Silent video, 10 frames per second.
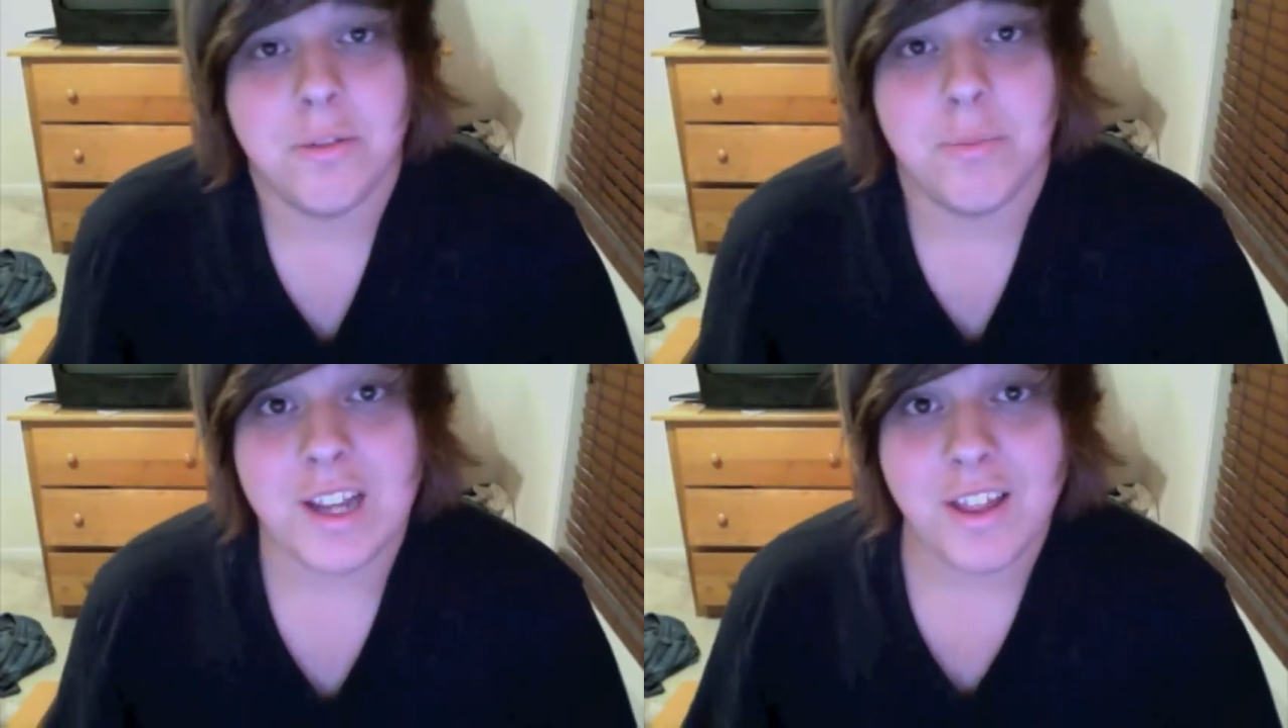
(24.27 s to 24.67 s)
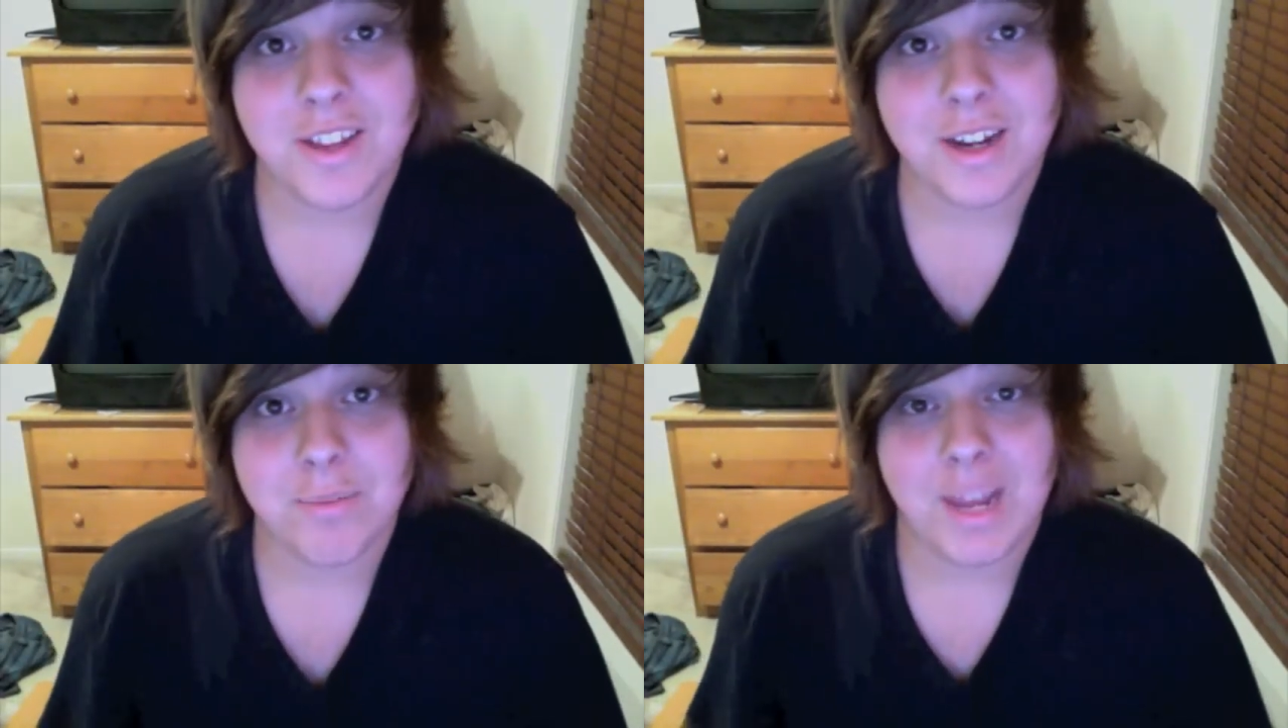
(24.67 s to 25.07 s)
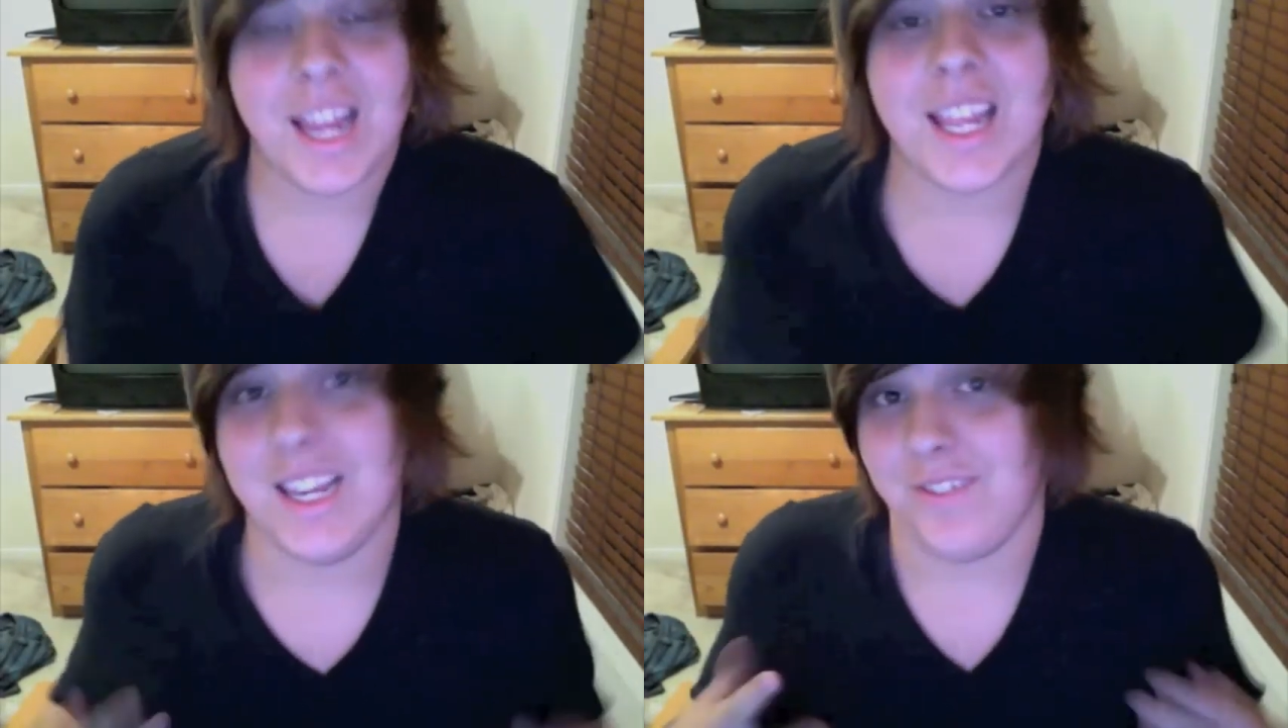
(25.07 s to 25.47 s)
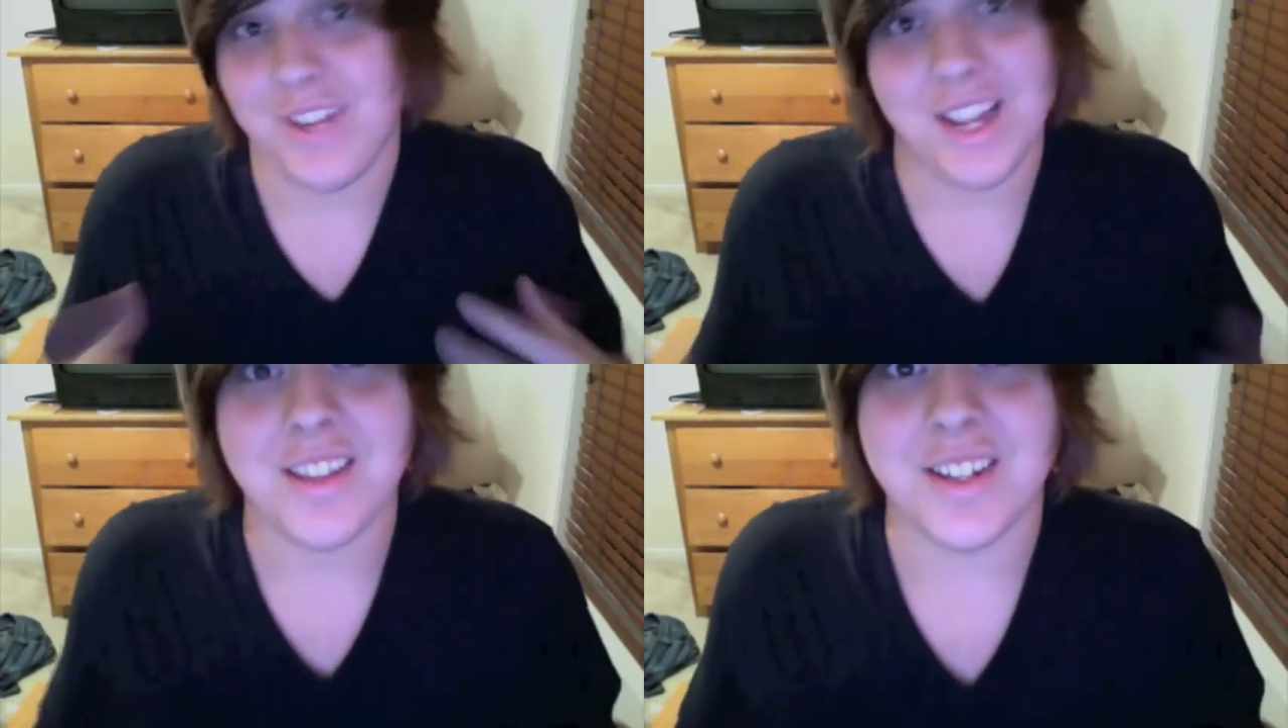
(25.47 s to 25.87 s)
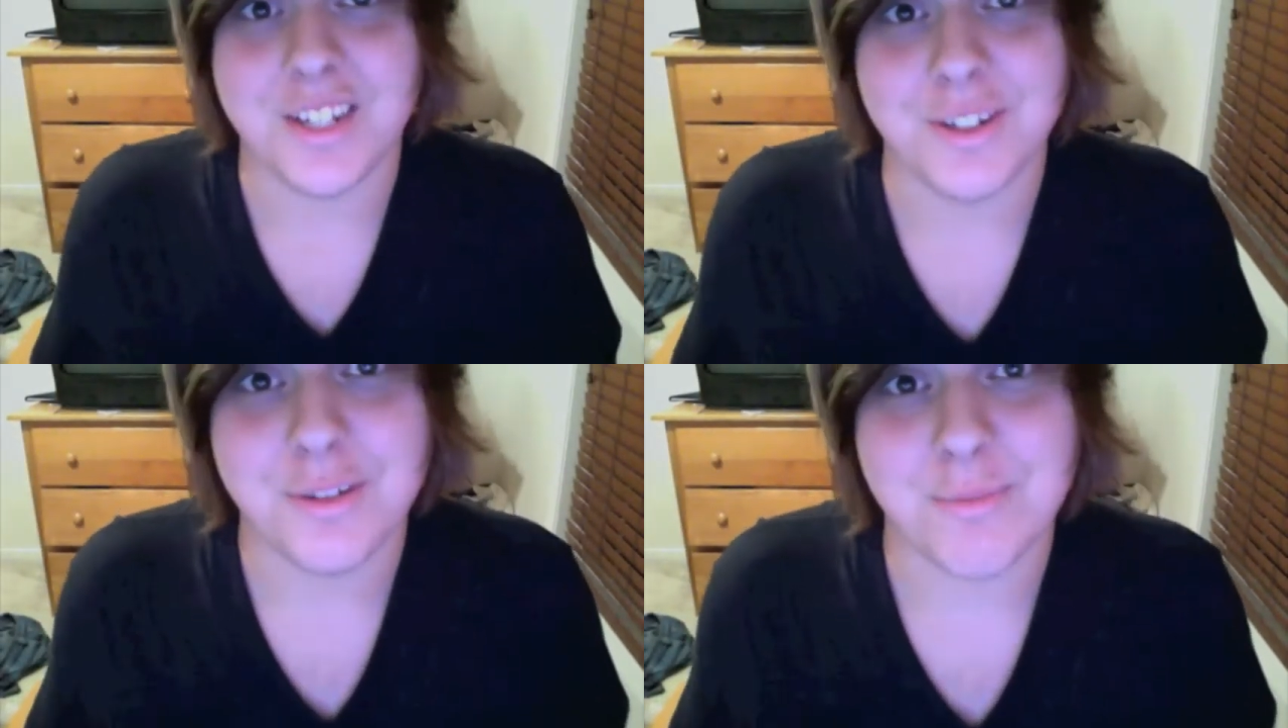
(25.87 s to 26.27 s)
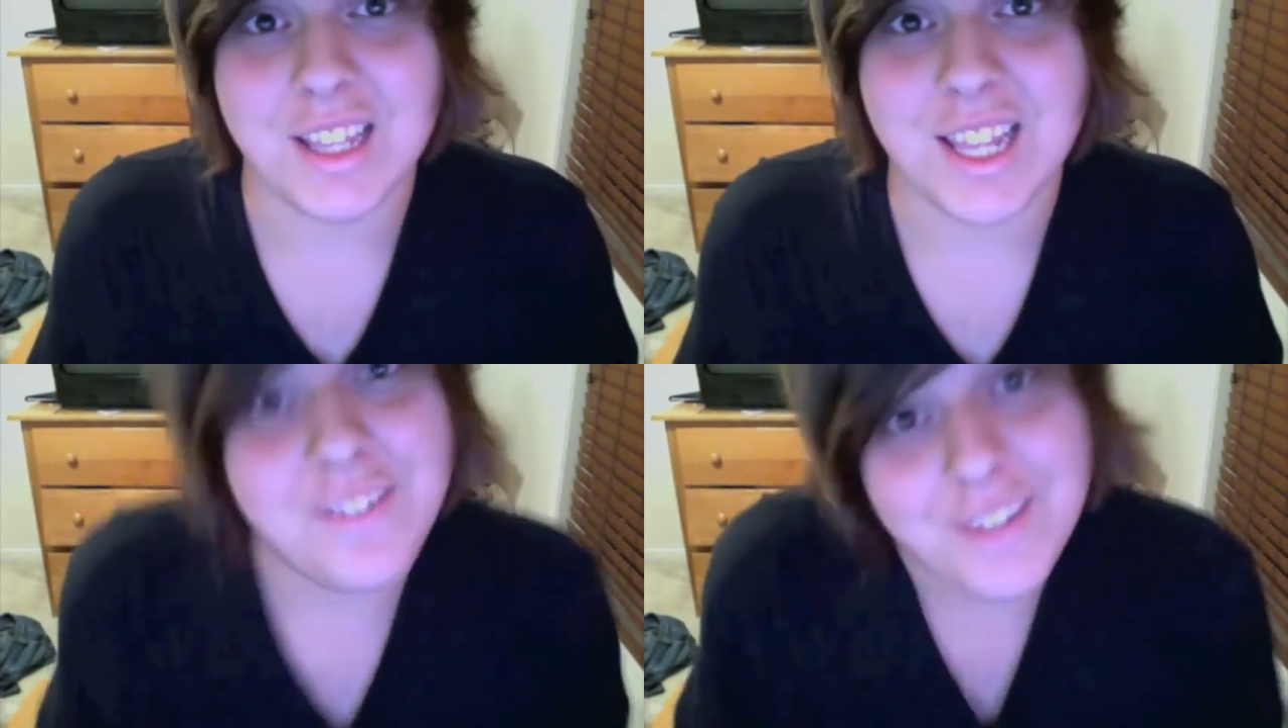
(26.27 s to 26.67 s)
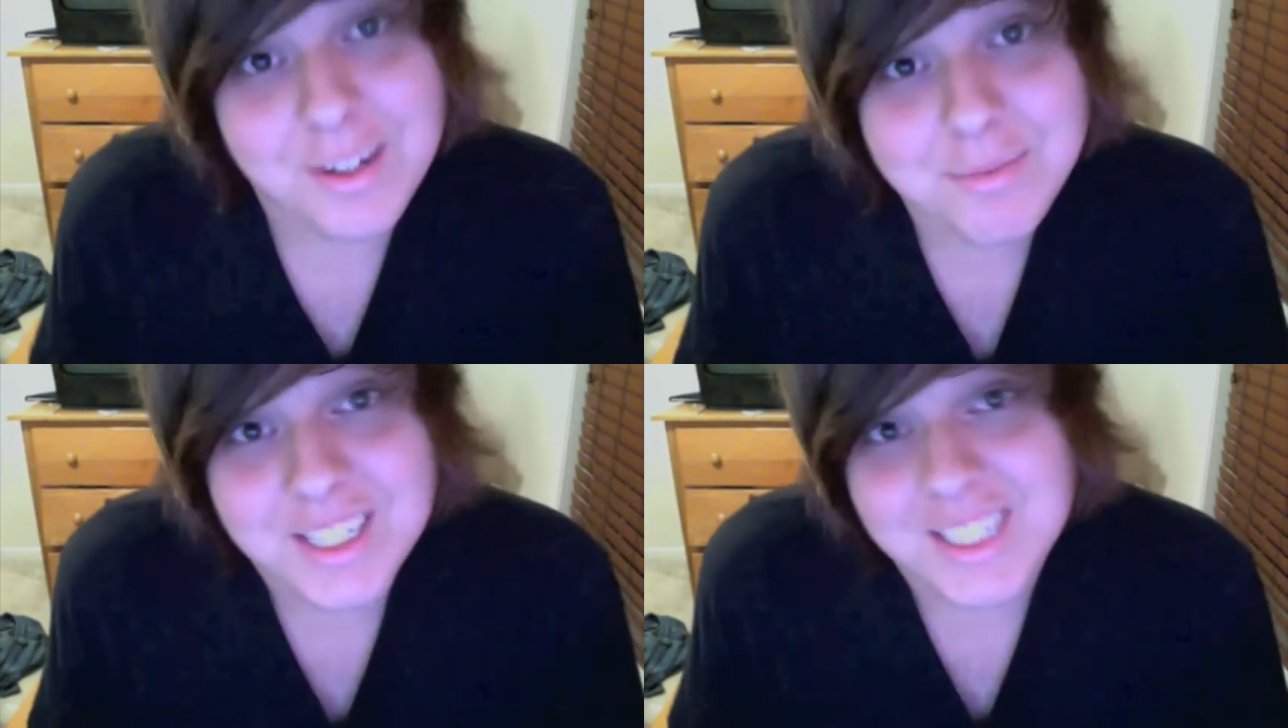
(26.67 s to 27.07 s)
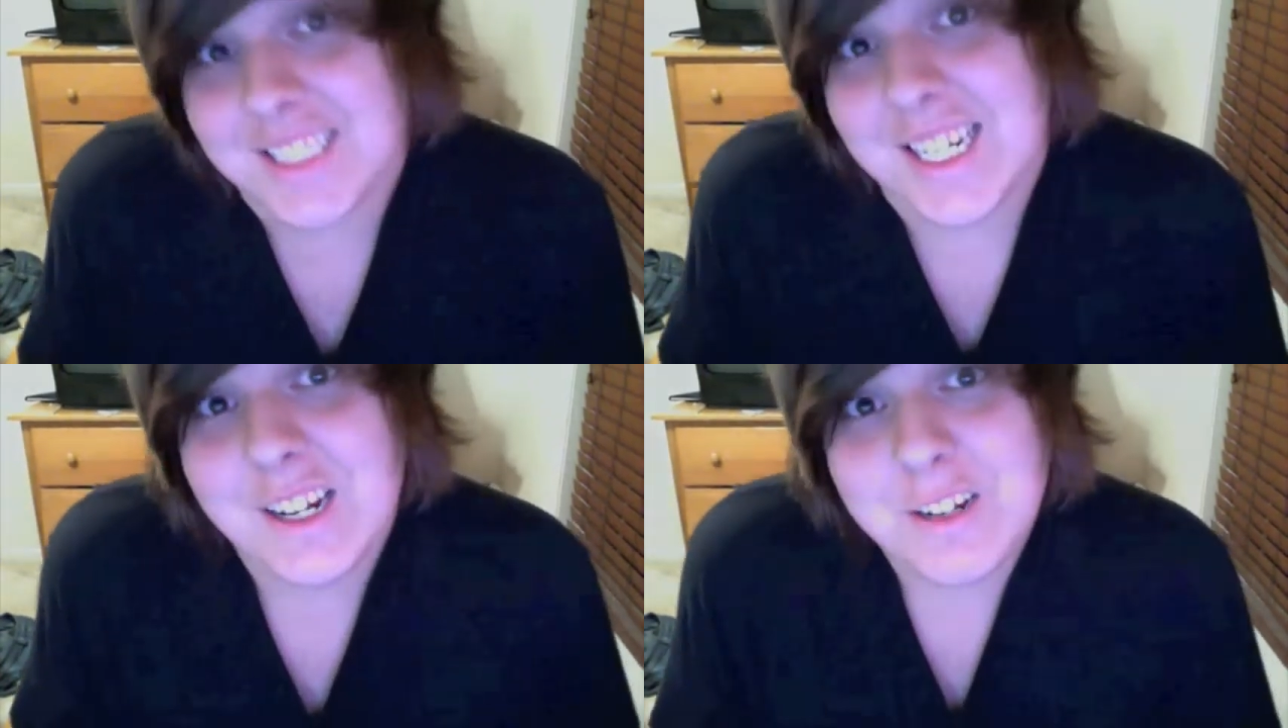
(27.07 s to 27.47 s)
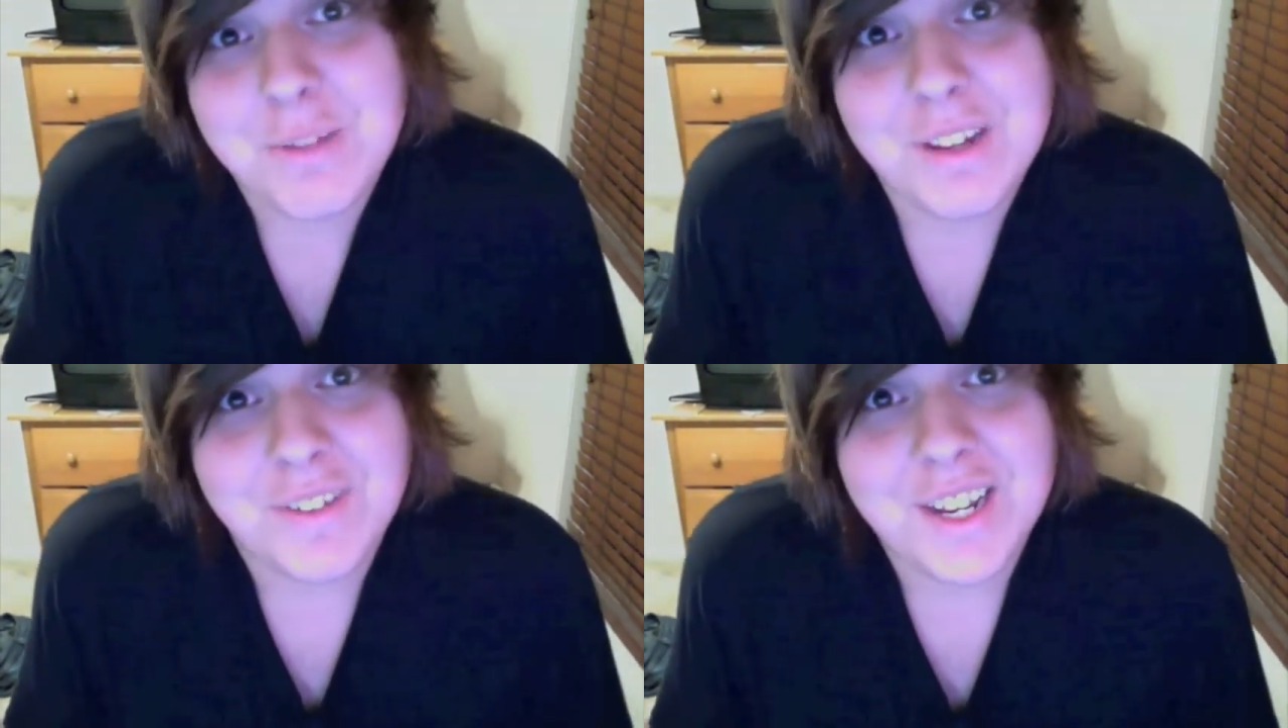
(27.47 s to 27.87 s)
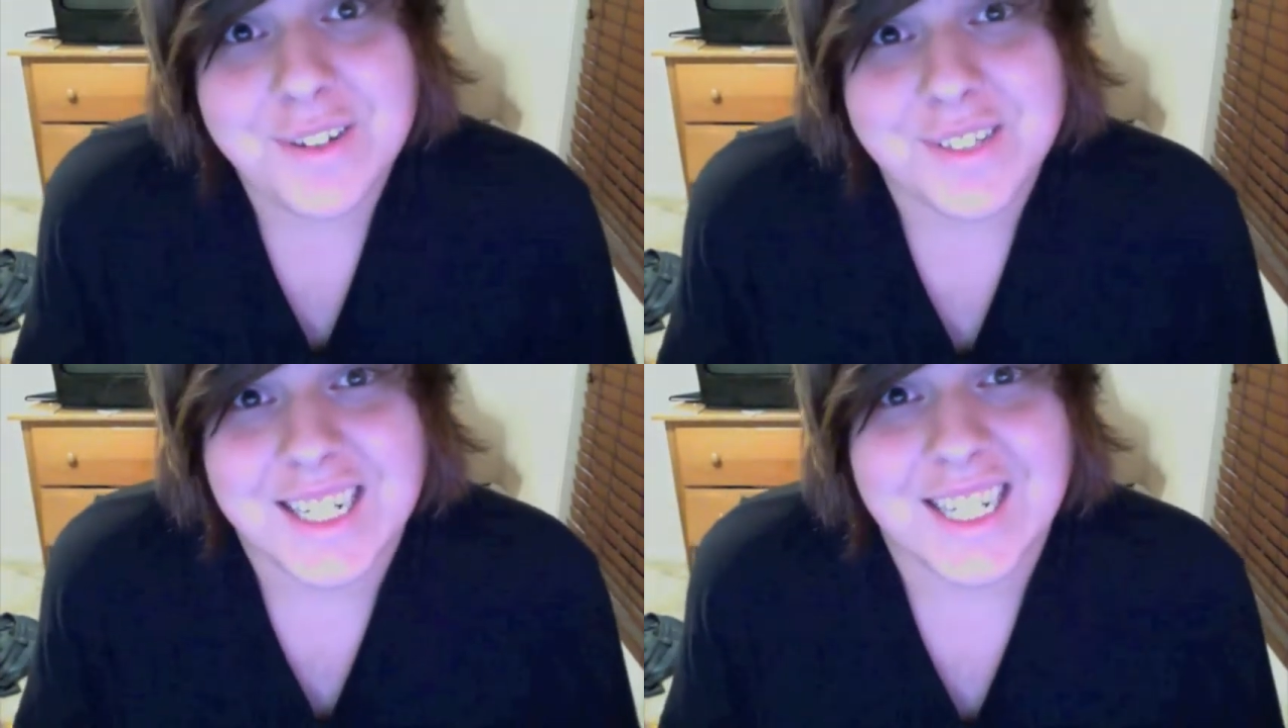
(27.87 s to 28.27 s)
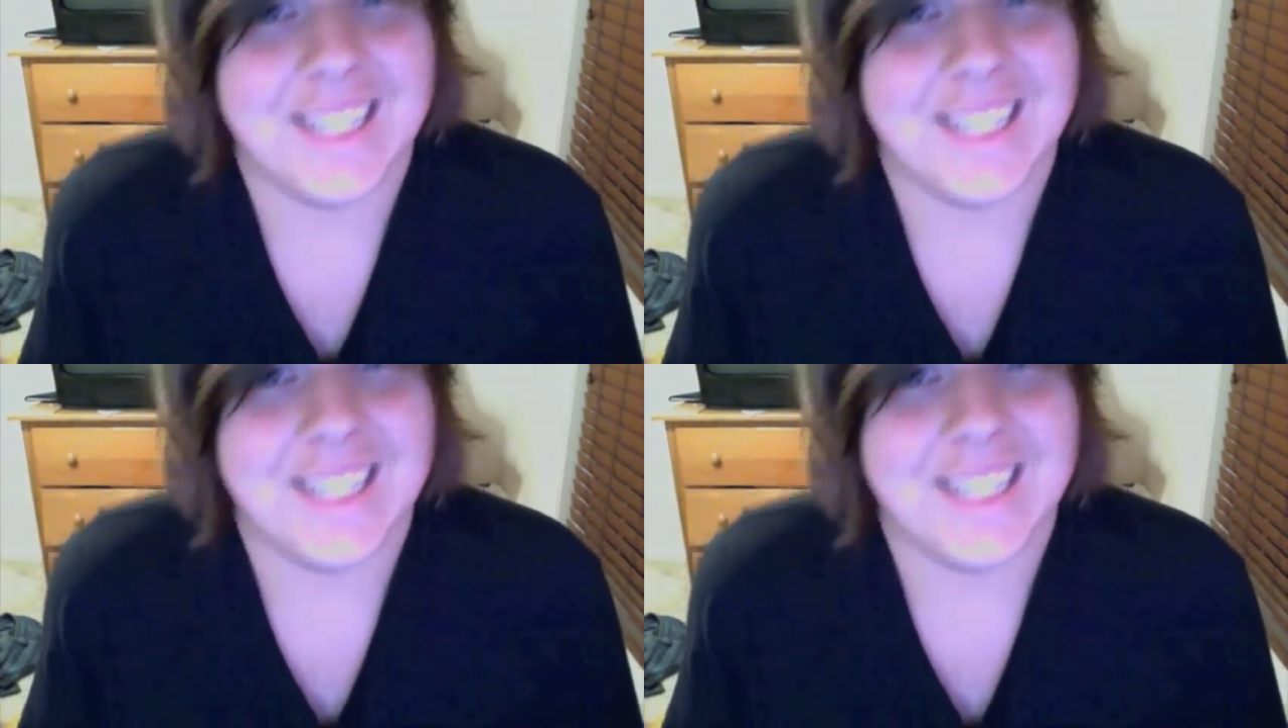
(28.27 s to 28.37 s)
But now that I'm back and have nothing to do with my life, I'm gonna sit here and make videos again.